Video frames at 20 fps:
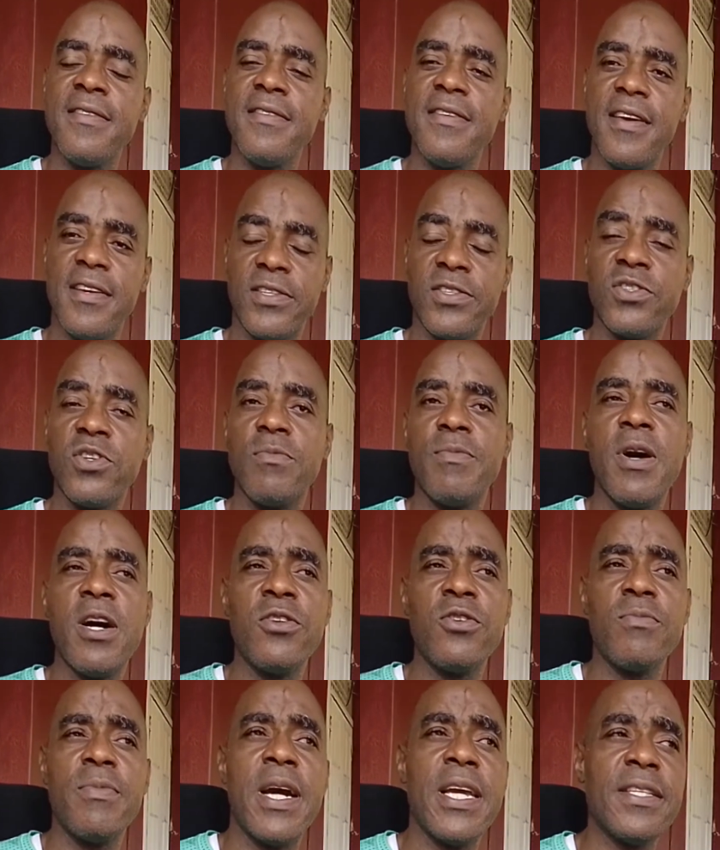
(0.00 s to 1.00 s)
Yes,
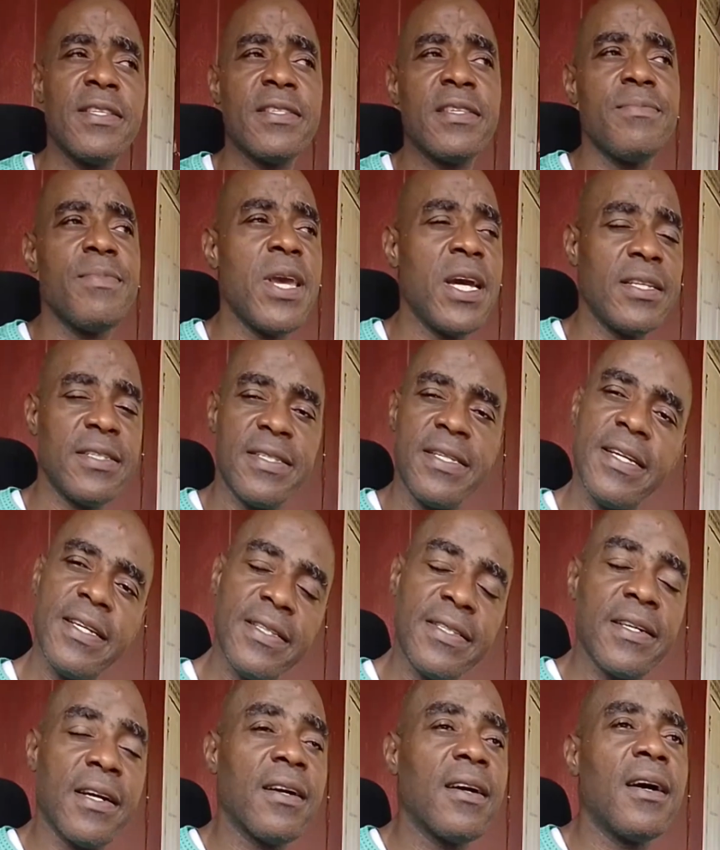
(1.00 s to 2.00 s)
someone might see me on
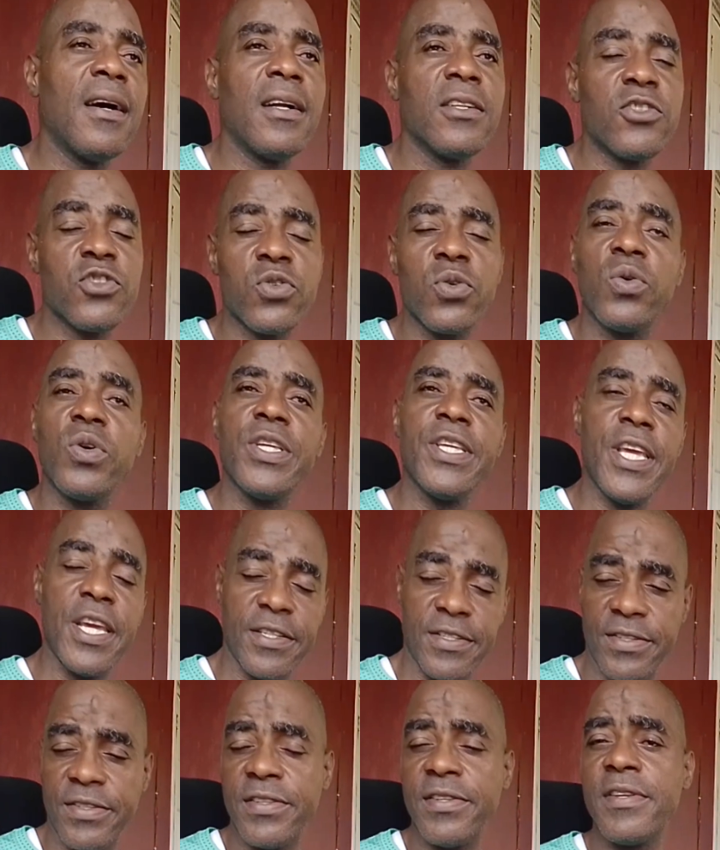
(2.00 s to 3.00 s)
TikTok also,
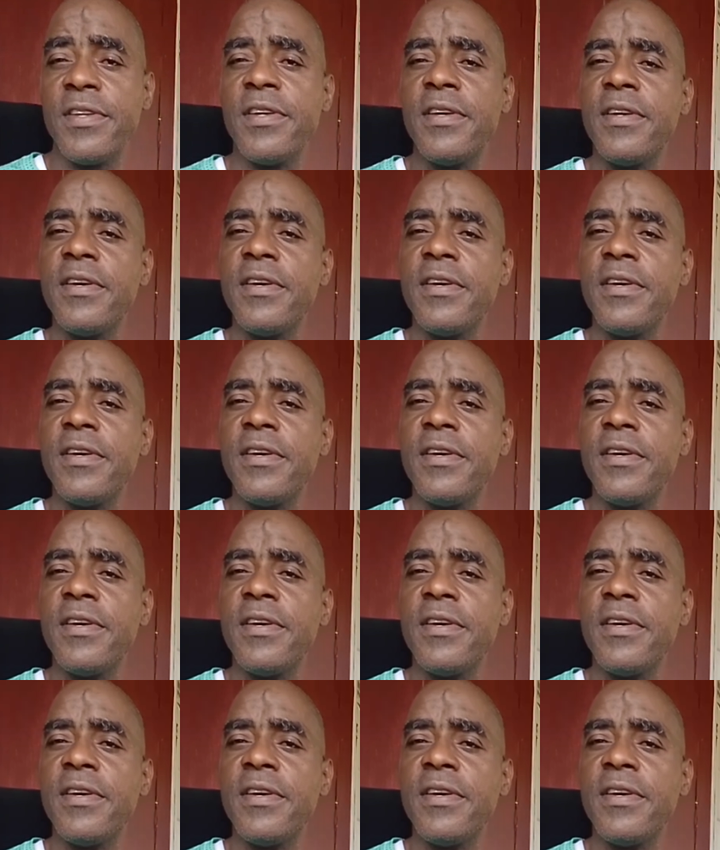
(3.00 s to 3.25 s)
yes.